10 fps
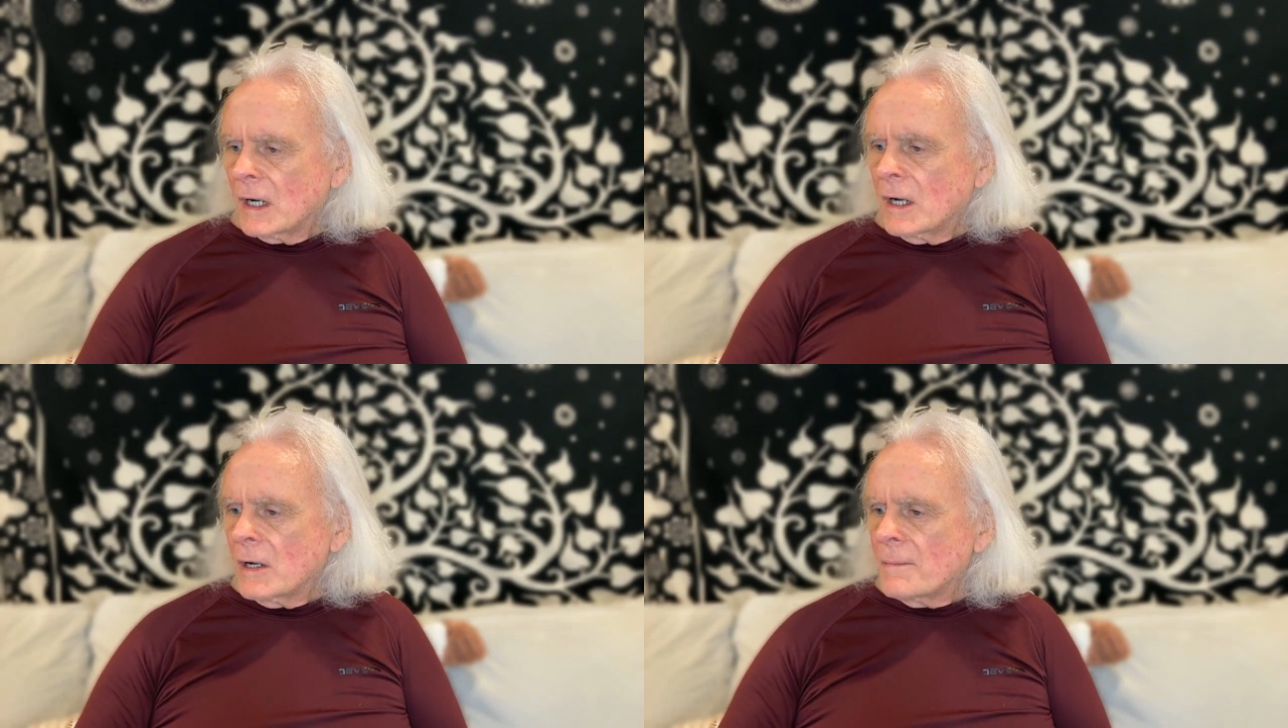
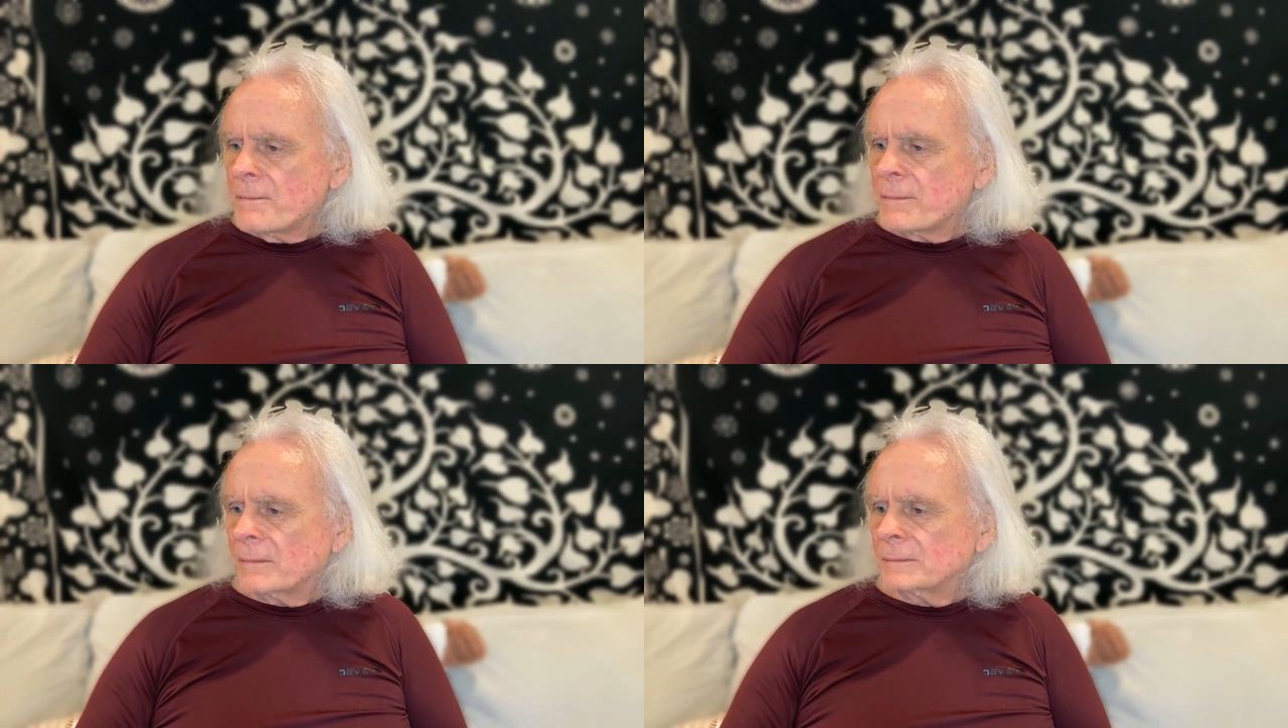
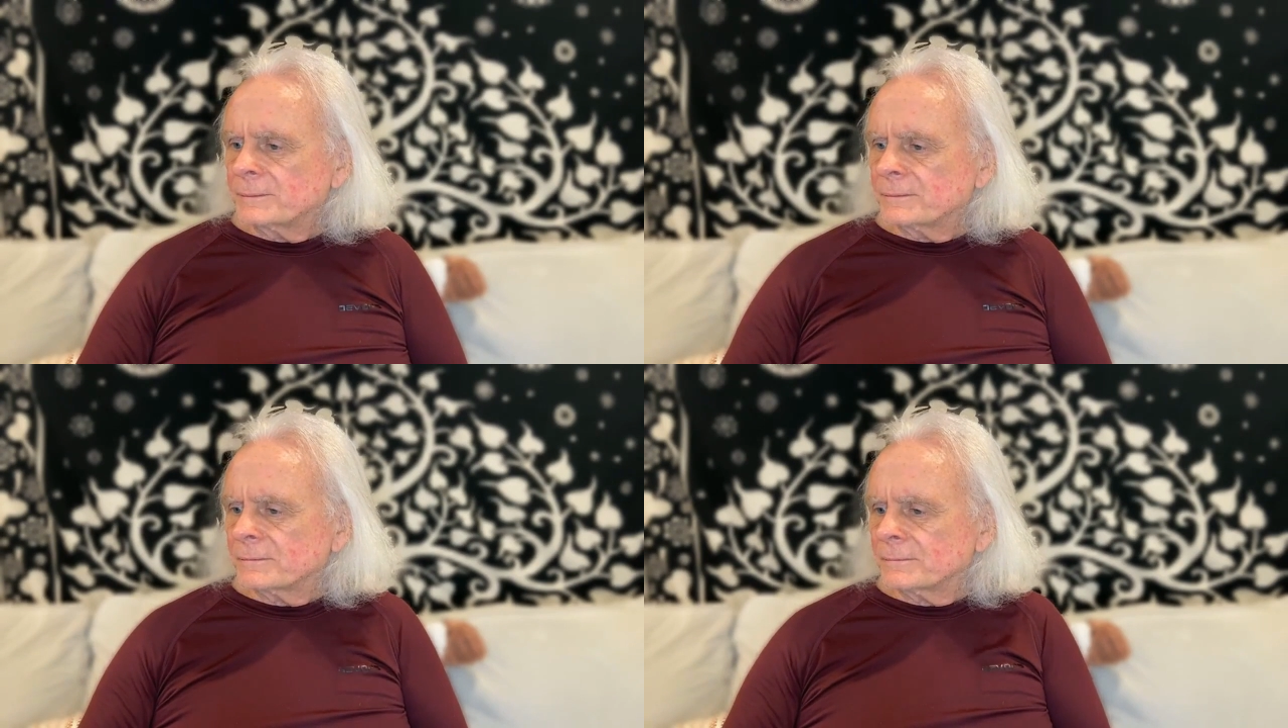Um,
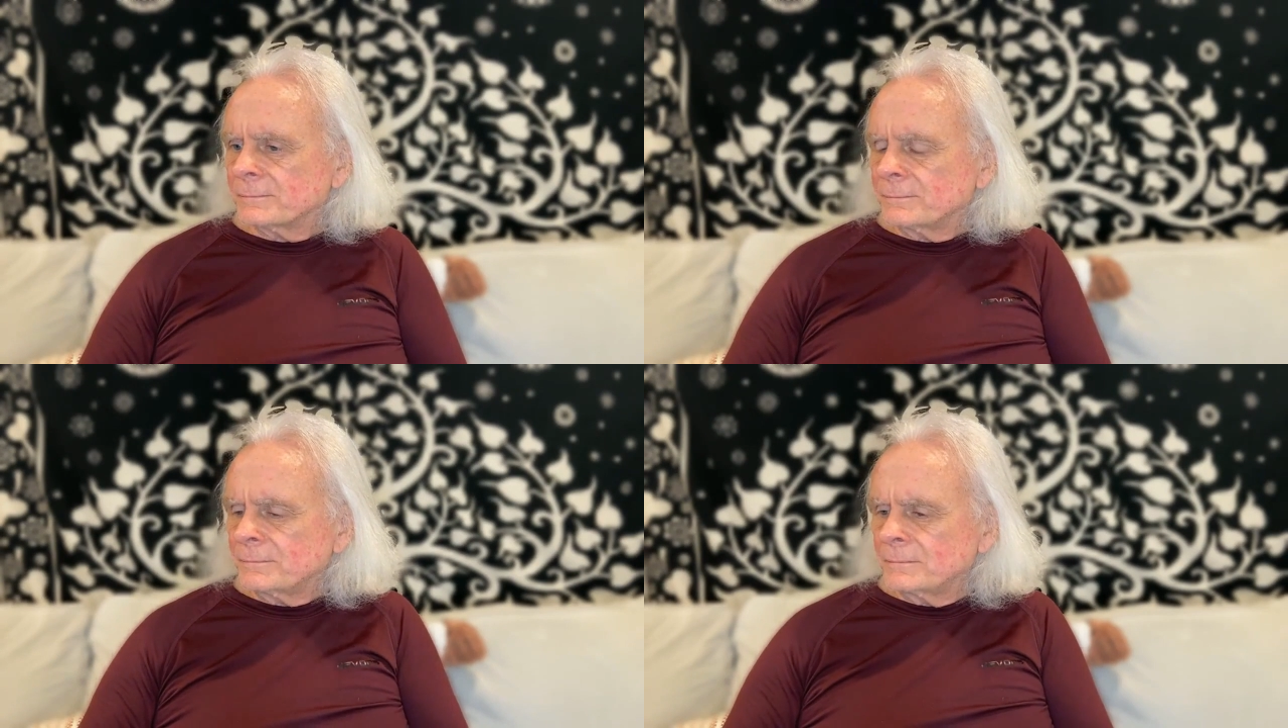
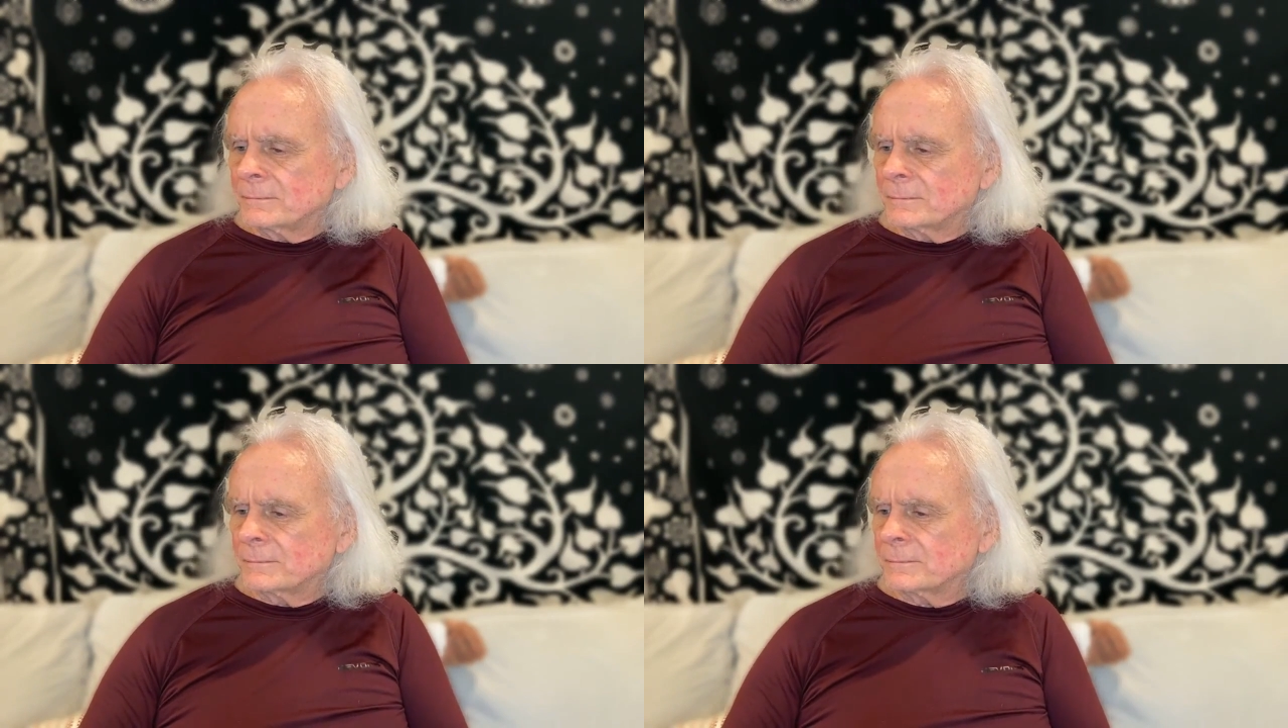
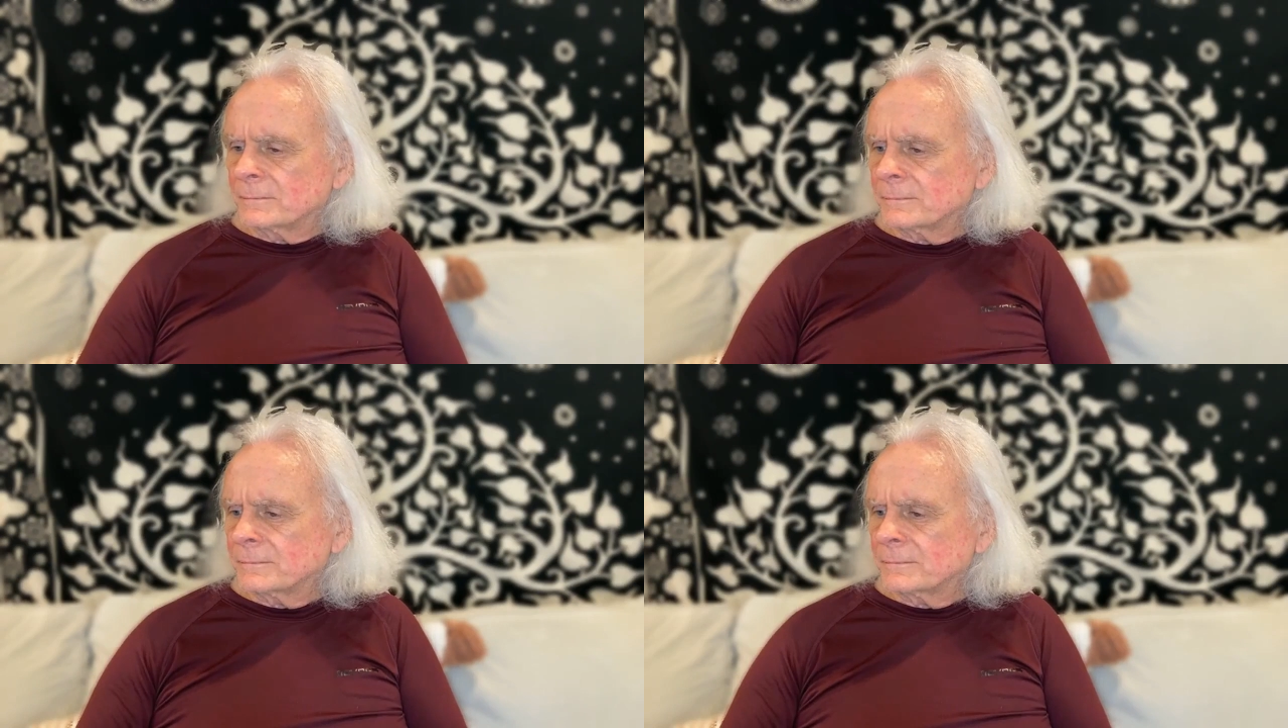mm,